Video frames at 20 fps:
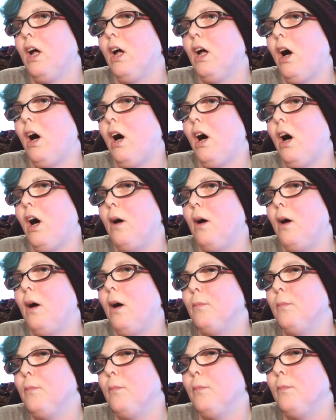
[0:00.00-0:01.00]

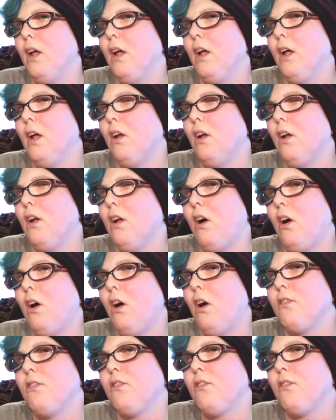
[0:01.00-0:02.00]
and
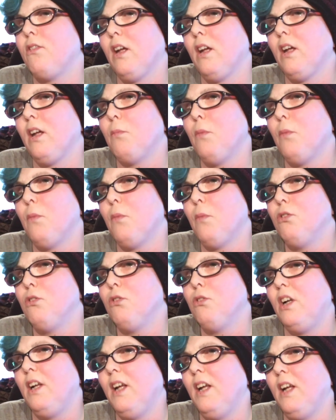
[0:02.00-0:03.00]
I think
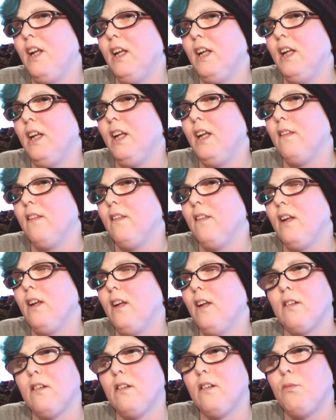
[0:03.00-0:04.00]
mostly they
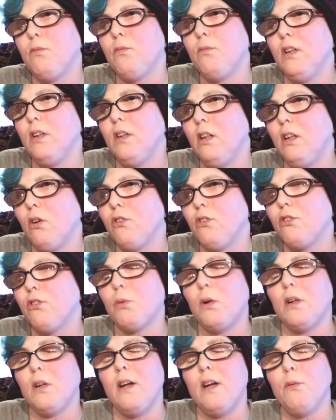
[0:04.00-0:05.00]
didn't realise
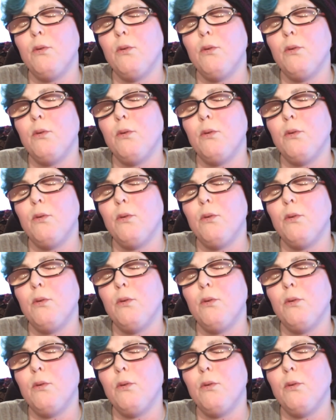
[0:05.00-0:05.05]
what they were